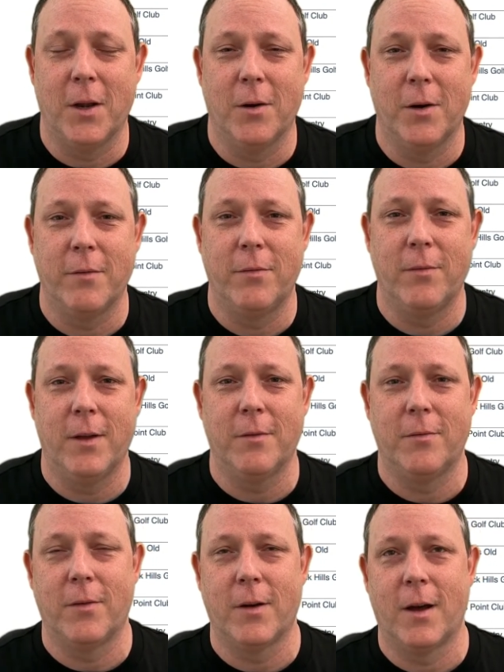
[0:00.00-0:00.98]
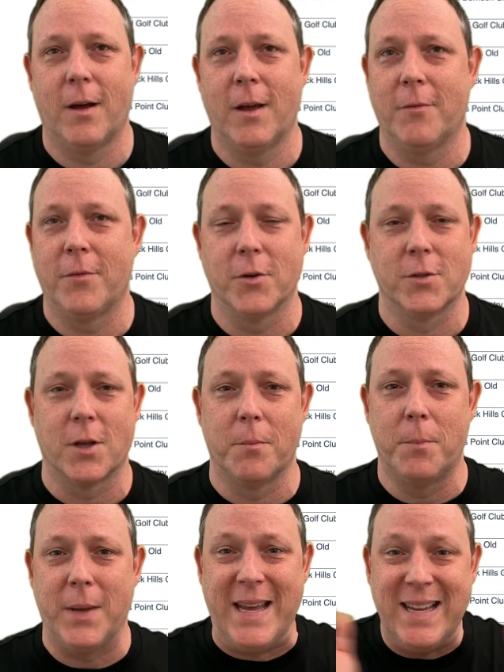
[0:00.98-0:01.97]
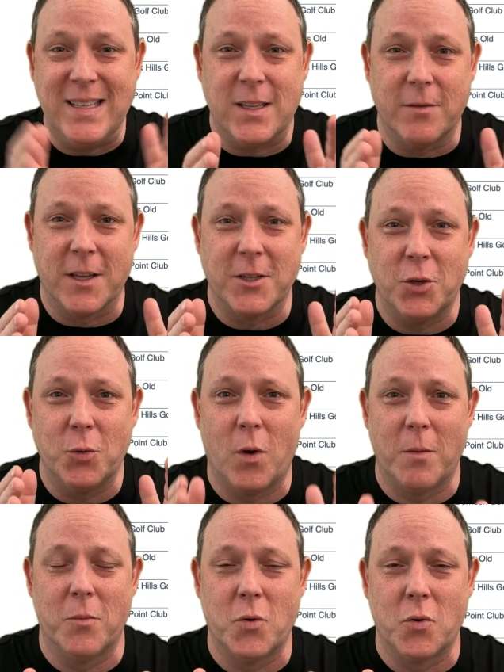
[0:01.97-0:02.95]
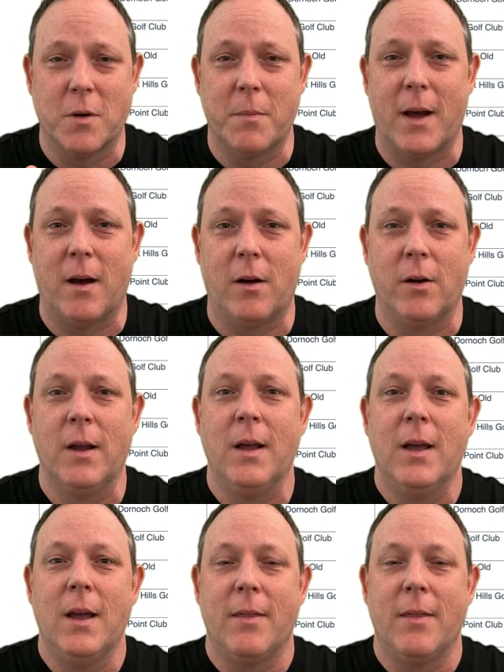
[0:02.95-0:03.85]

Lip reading: You know, if there's some piece of this you want more about,